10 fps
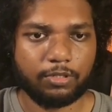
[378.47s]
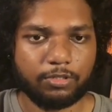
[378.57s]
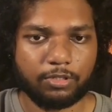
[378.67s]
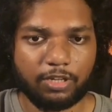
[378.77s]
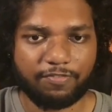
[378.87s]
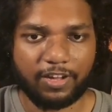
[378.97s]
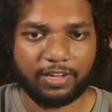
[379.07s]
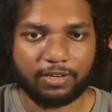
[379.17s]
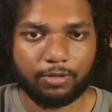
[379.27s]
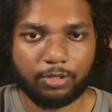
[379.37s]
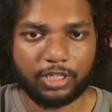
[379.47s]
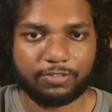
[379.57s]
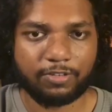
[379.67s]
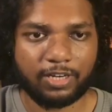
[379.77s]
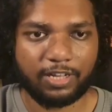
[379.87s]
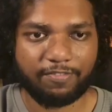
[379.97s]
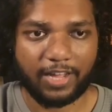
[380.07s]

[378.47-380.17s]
So if I do this one, if I